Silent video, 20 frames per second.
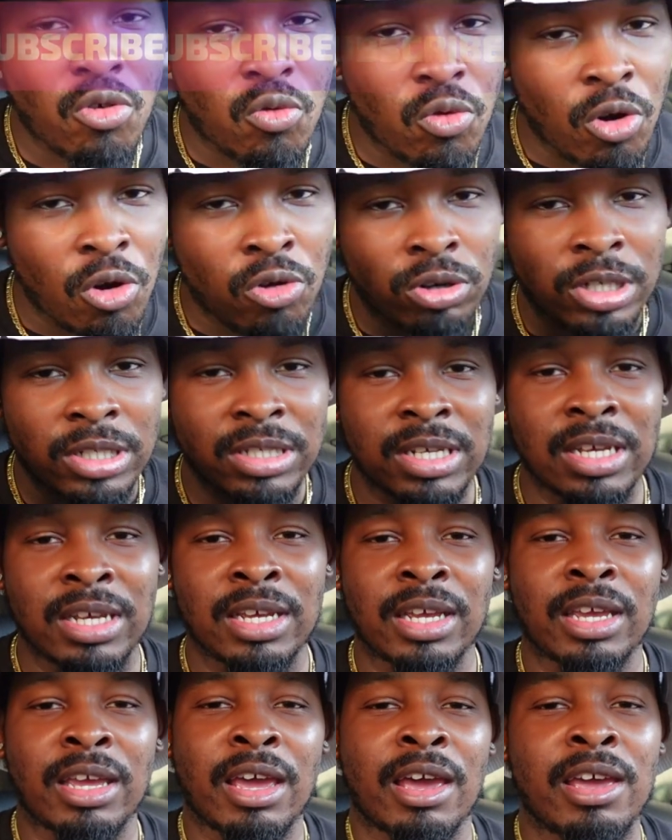the road to
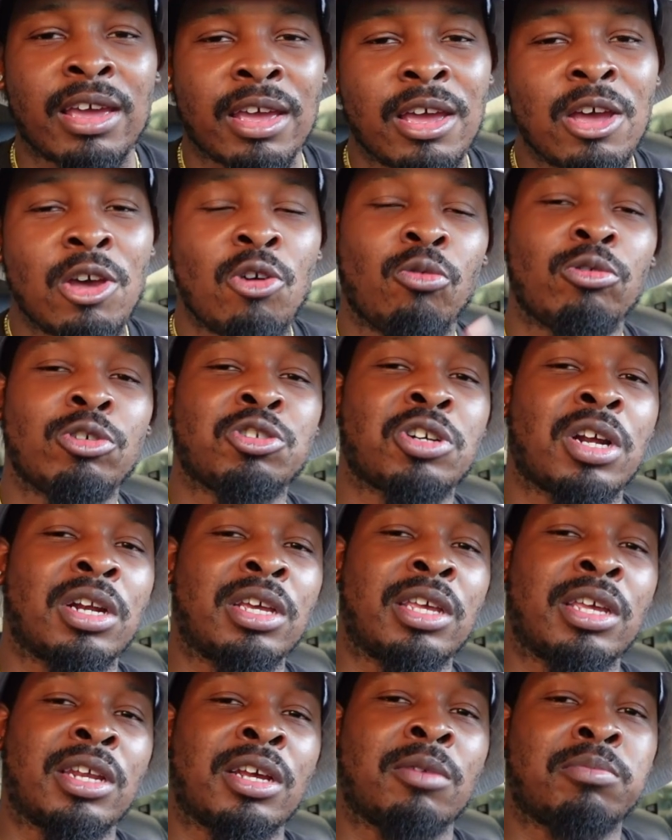10K. We trying
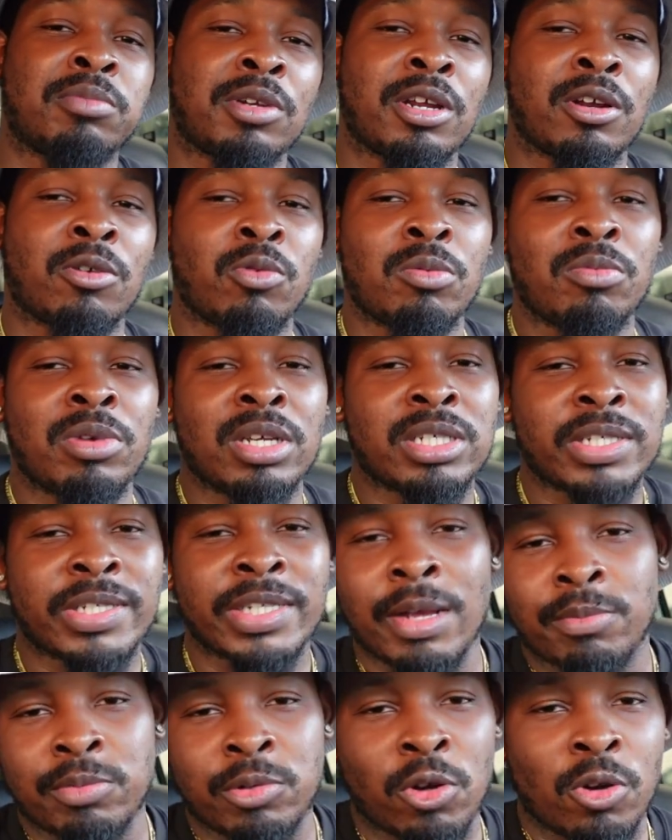to get up there. We've been
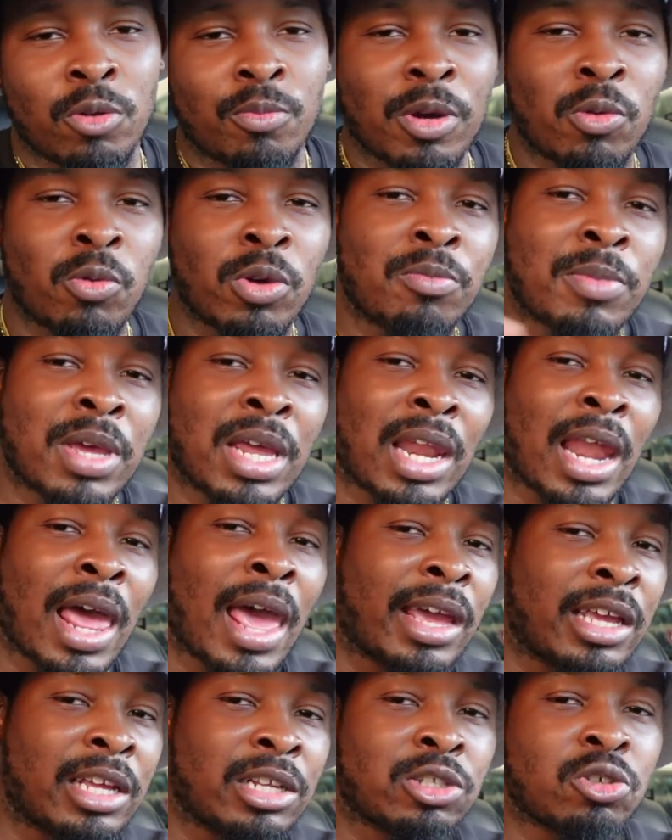slept on, but we've been
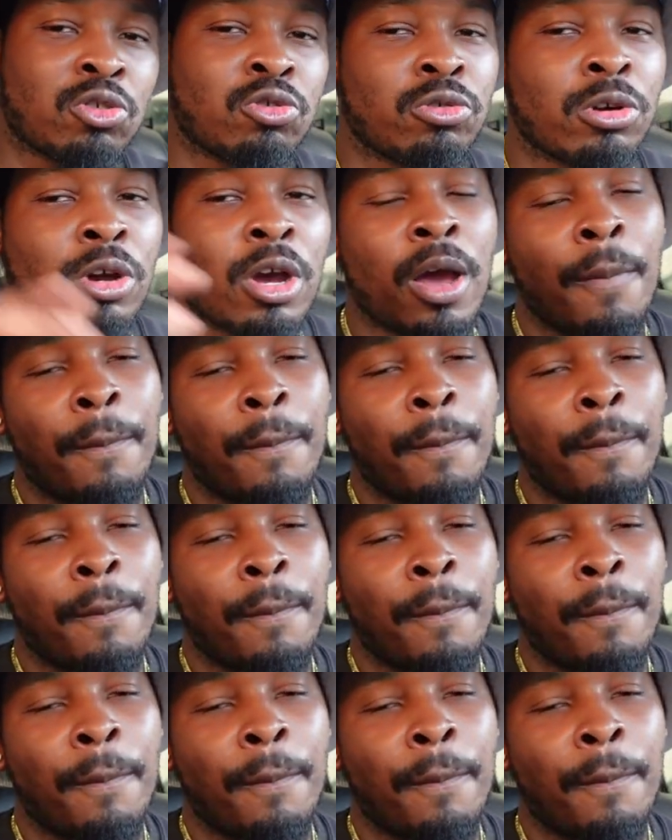lacking too.